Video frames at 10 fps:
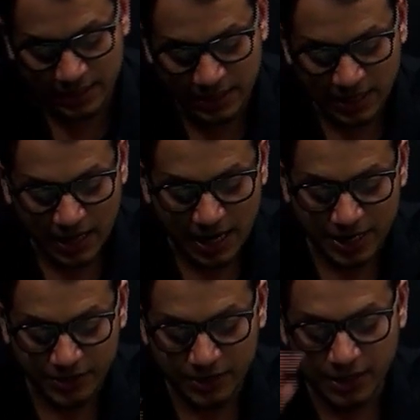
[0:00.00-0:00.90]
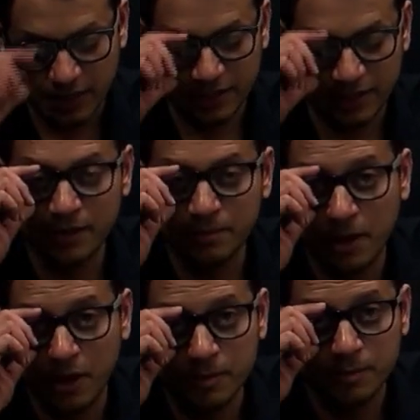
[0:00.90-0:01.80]
Hydroelectric Power
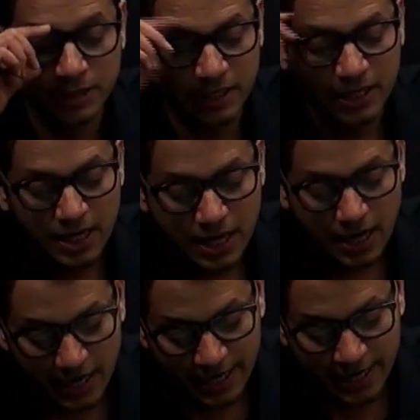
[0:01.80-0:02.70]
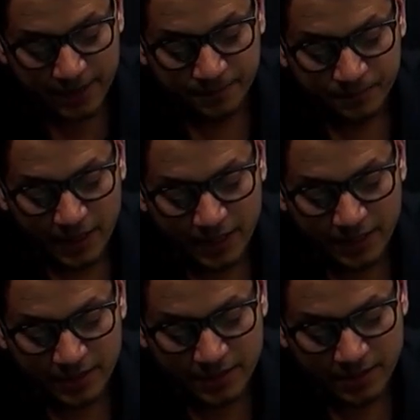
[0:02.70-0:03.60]
Project. Again, it is
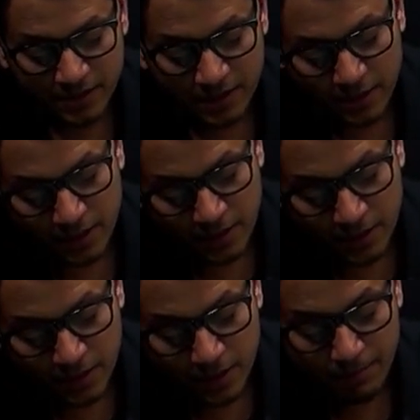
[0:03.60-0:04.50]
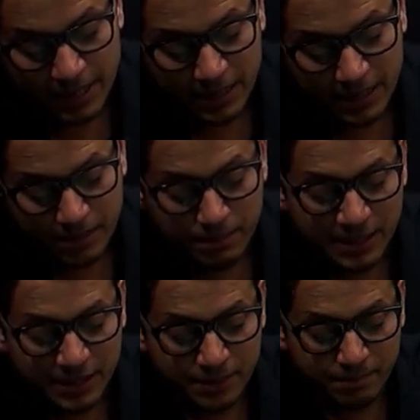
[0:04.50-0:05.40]
being built
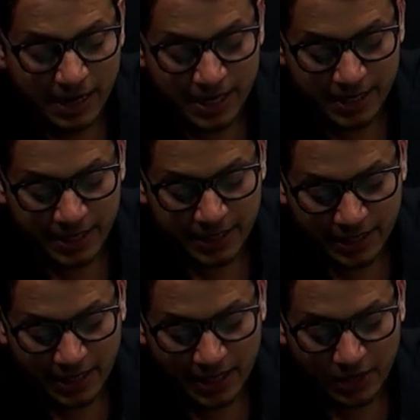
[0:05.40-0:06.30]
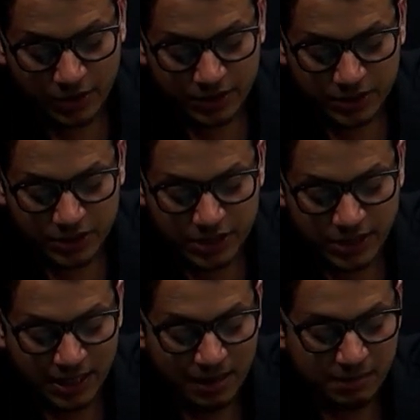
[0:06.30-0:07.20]
by India on the Chenab
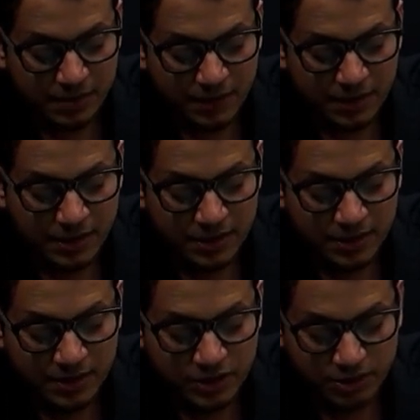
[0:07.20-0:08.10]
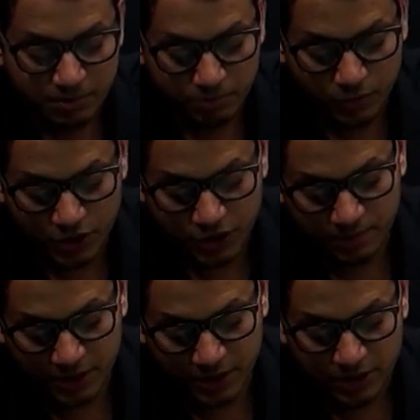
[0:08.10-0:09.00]
River in the Jammu Kashmir.
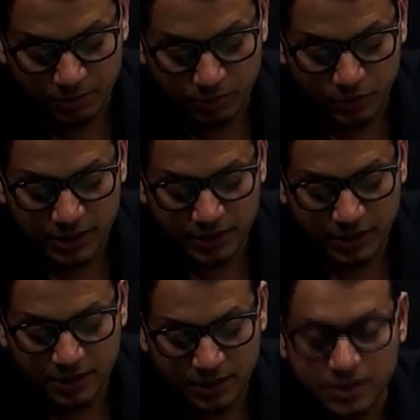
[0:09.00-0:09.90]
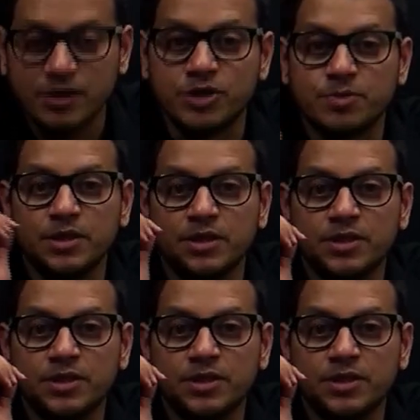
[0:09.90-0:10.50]
Jammu and the Kashmir region.